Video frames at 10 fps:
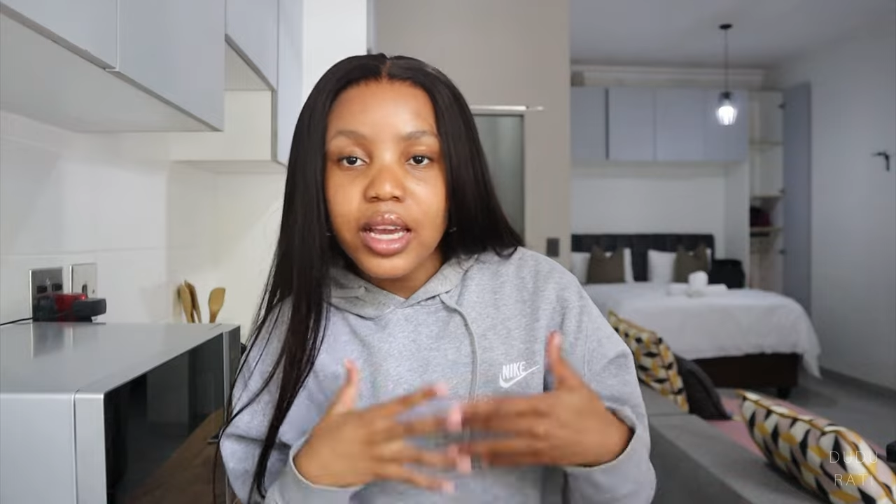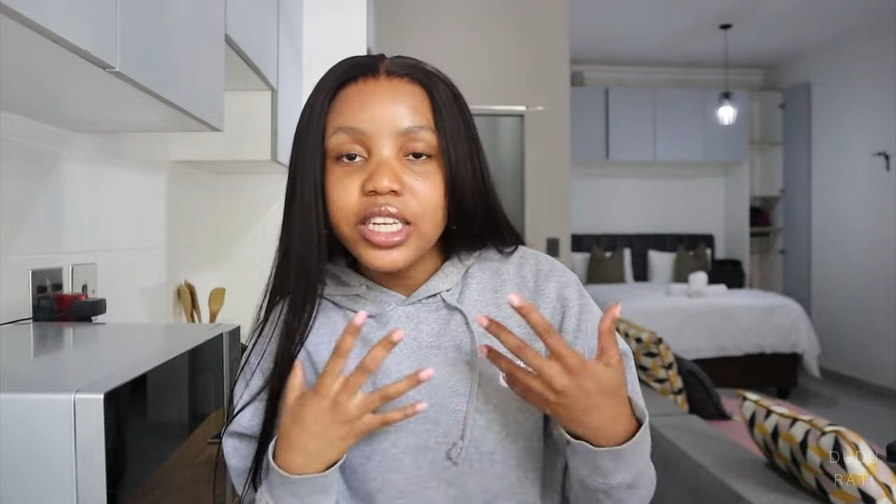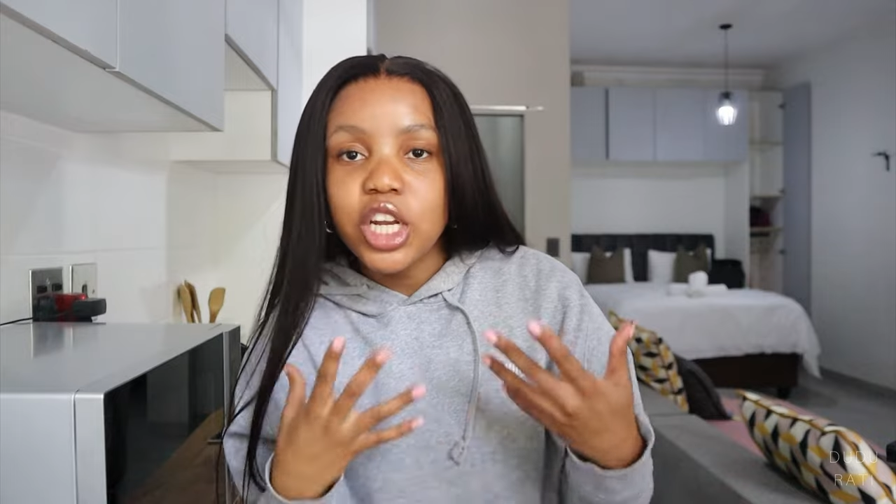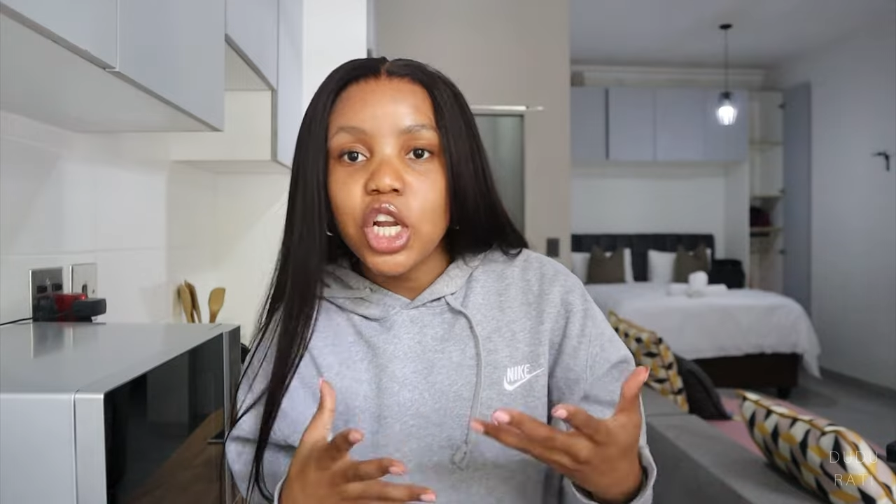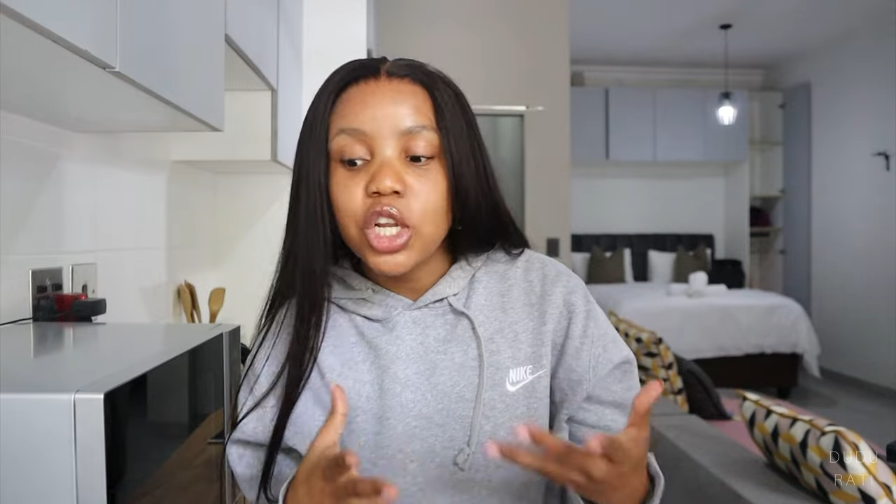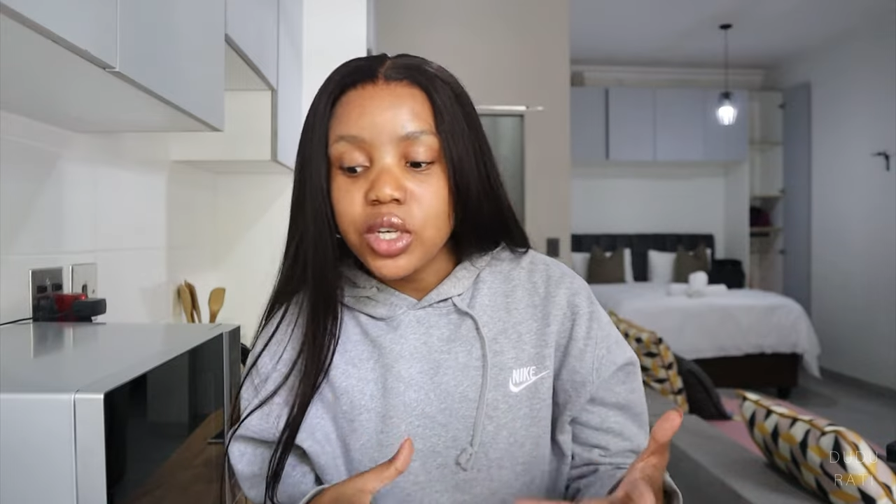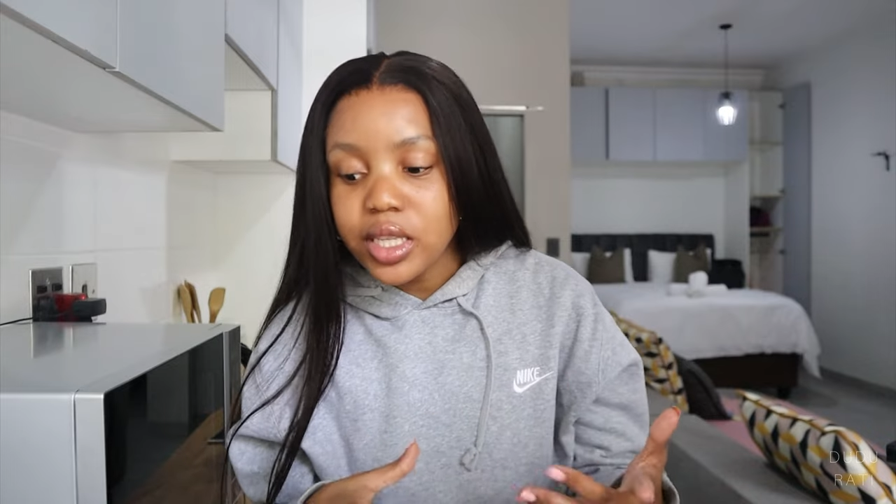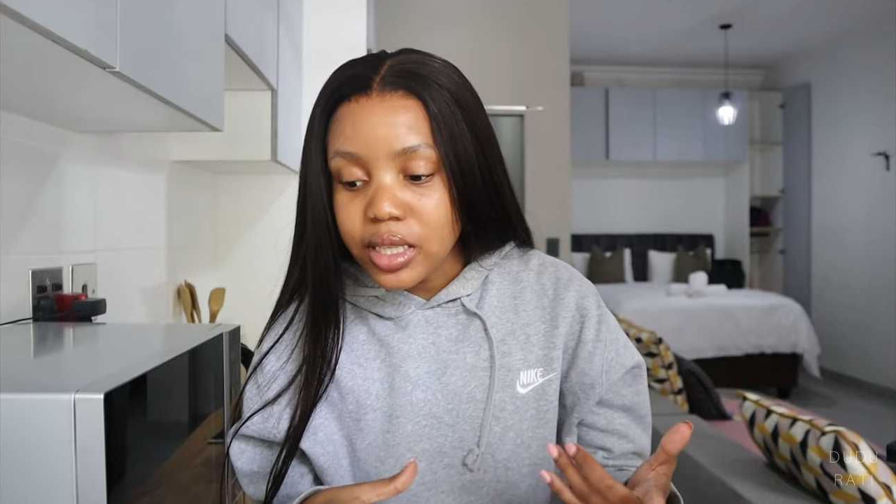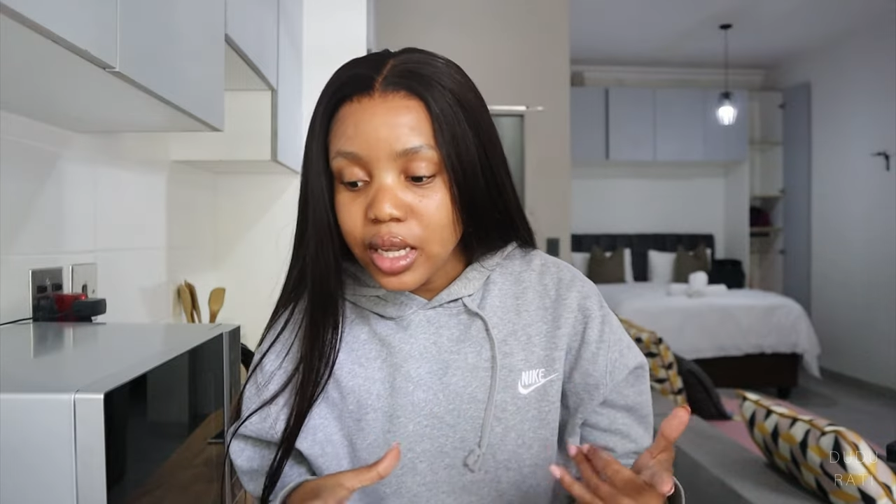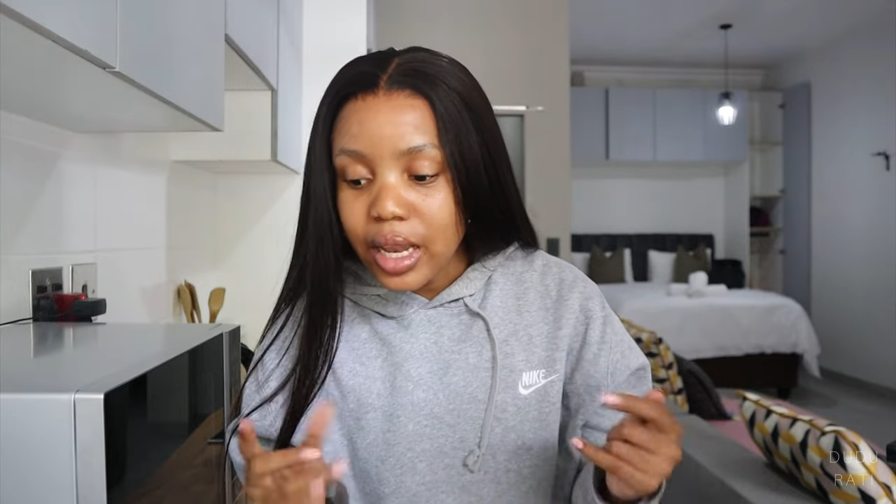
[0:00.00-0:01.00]
it
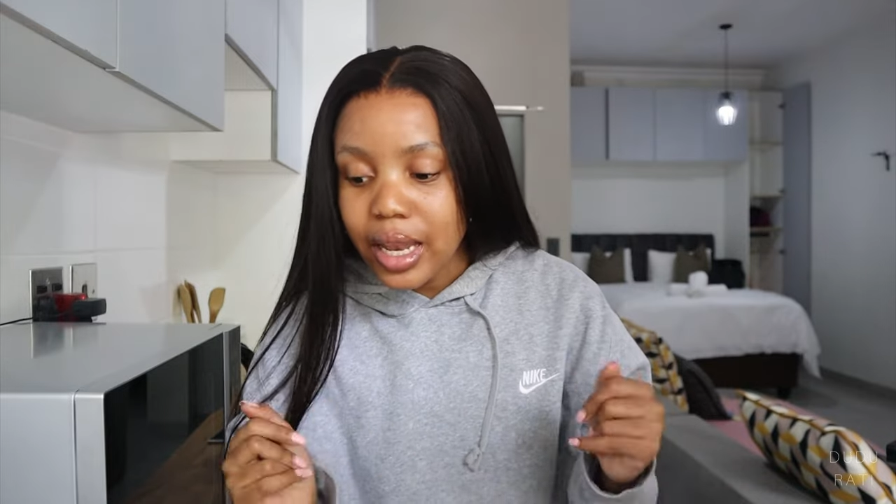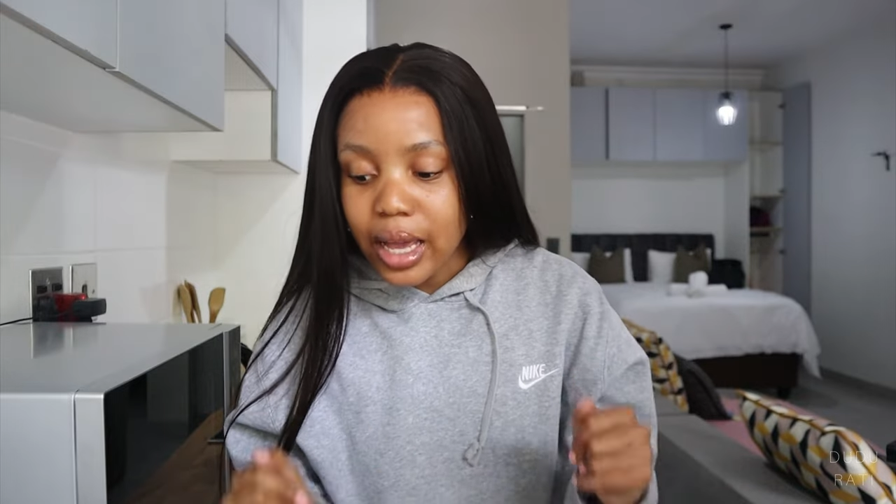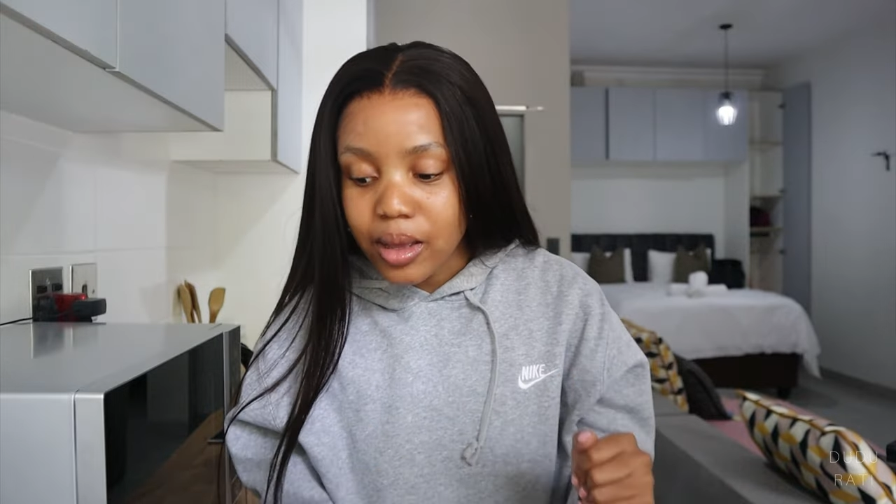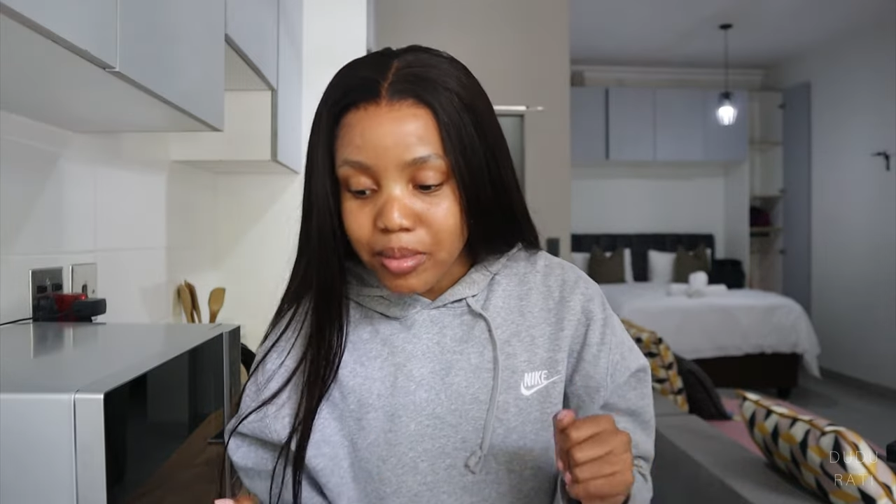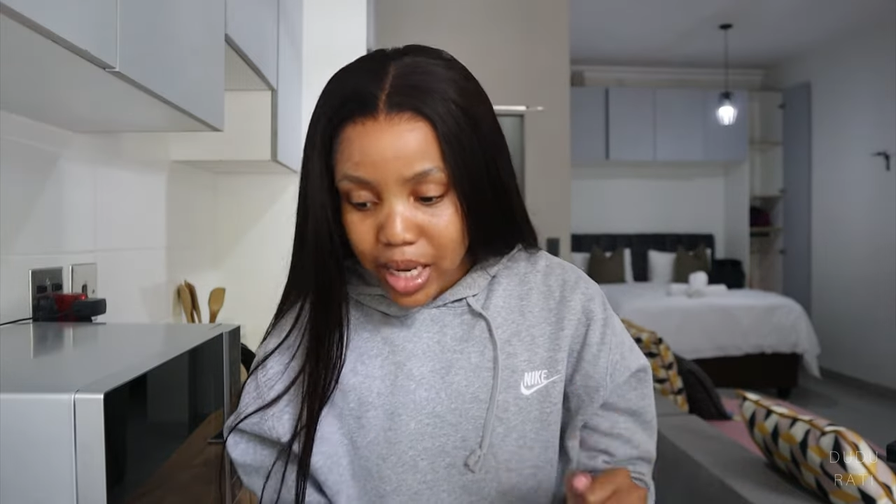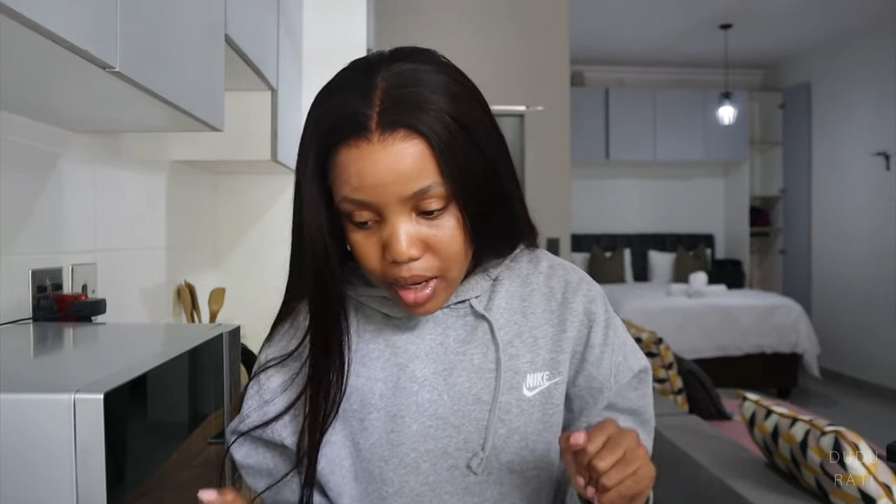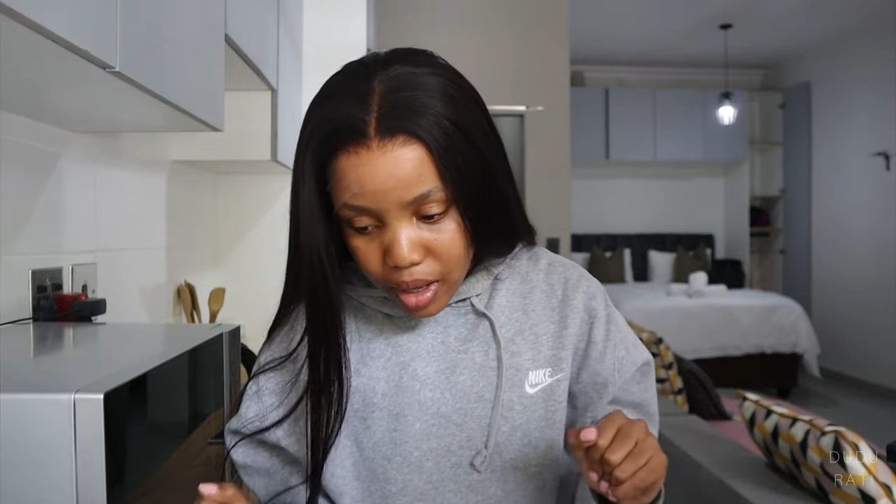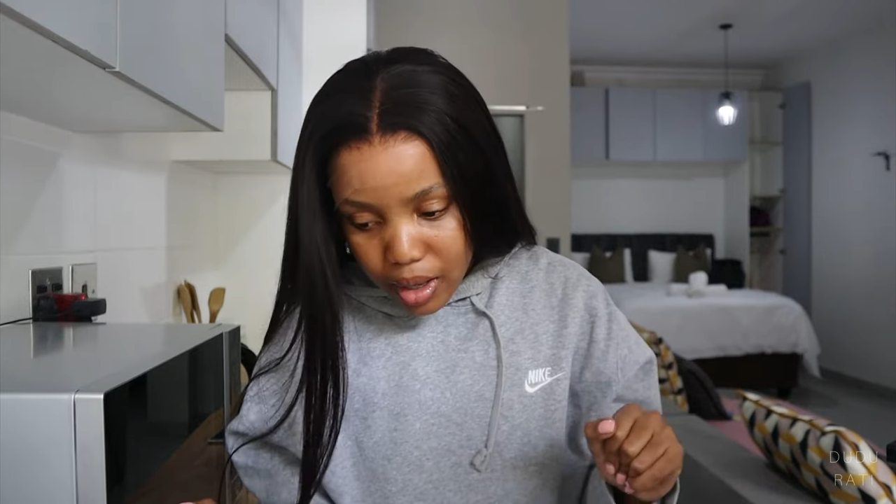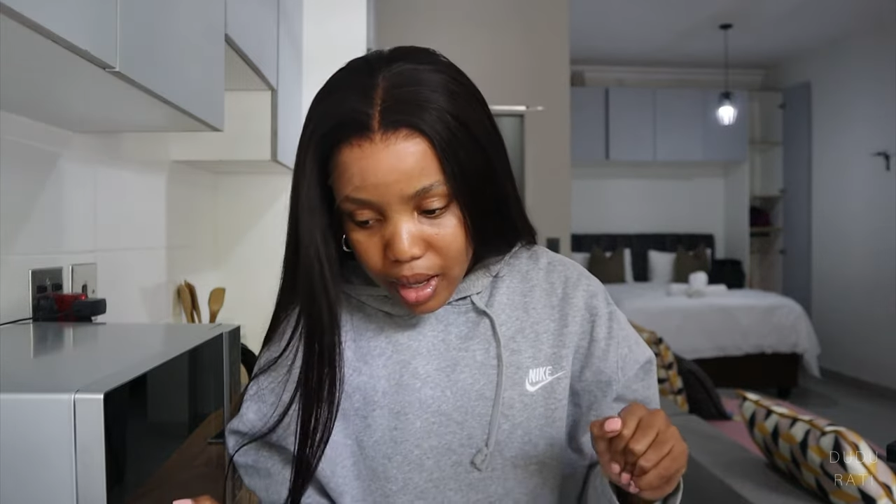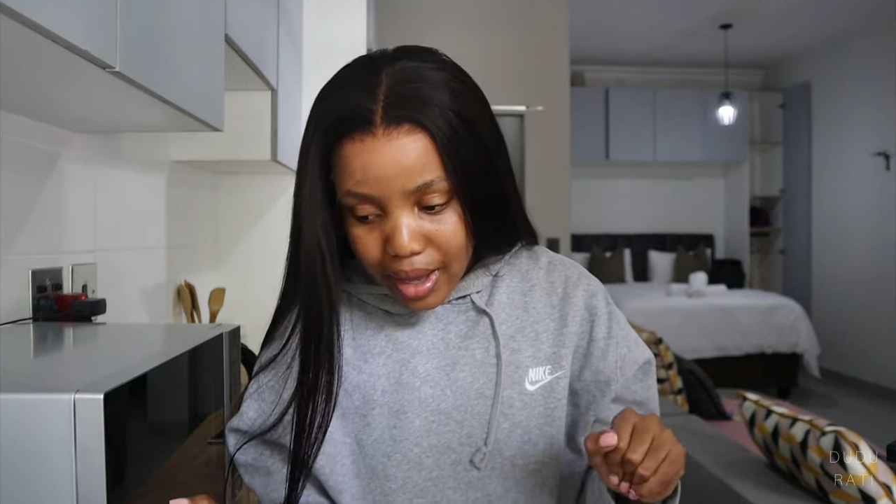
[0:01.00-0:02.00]
looks like
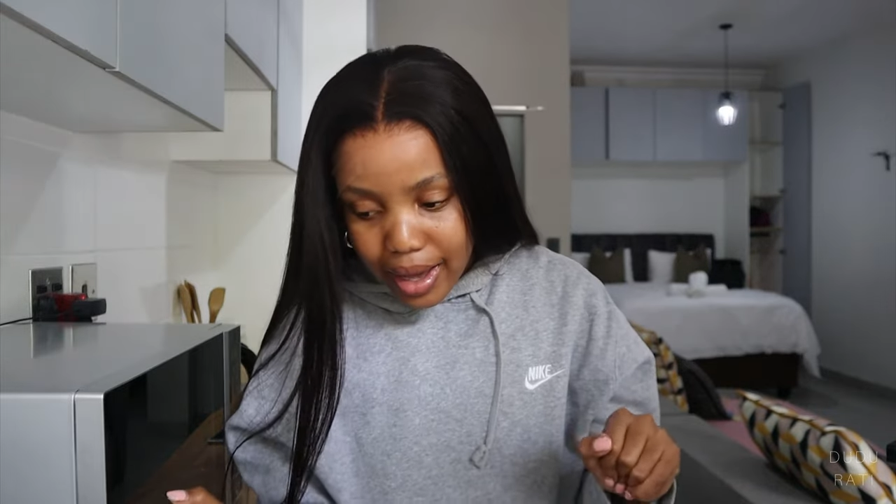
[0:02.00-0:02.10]
money,